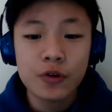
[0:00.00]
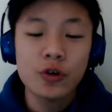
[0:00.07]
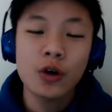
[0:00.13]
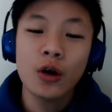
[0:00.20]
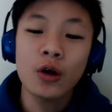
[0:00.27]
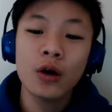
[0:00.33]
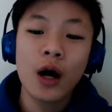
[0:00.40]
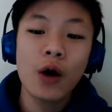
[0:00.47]
you
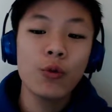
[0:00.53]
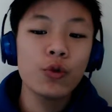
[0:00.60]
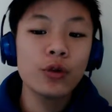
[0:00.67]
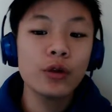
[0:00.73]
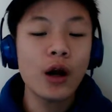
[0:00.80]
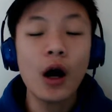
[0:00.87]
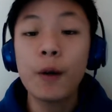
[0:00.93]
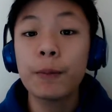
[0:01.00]
know, I
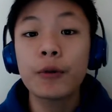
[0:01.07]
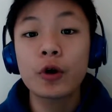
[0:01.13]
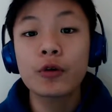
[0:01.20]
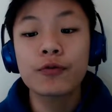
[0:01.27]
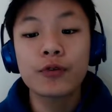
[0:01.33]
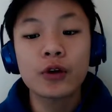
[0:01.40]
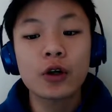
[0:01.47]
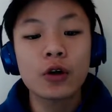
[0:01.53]
wouldn't
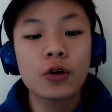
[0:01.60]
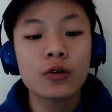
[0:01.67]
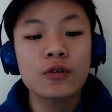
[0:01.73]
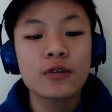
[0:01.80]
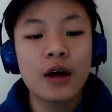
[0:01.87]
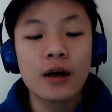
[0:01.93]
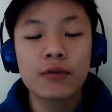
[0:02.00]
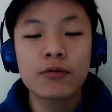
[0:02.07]
upload
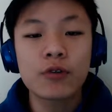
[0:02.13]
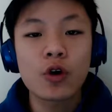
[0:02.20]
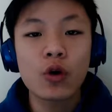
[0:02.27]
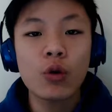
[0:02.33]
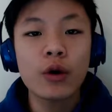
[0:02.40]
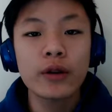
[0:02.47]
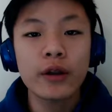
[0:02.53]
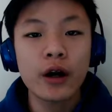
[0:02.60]
videos that
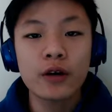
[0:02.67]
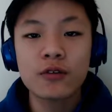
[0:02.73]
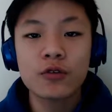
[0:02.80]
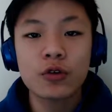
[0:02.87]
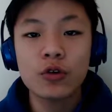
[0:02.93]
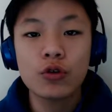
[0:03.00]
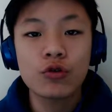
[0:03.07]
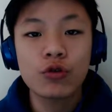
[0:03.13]
no one
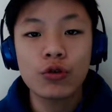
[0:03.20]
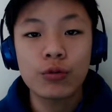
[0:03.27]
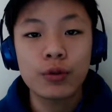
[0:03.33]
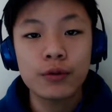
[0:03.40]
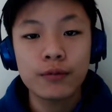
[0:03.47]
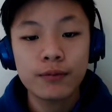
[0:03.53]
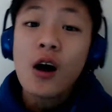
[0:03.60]
likes to YouTube.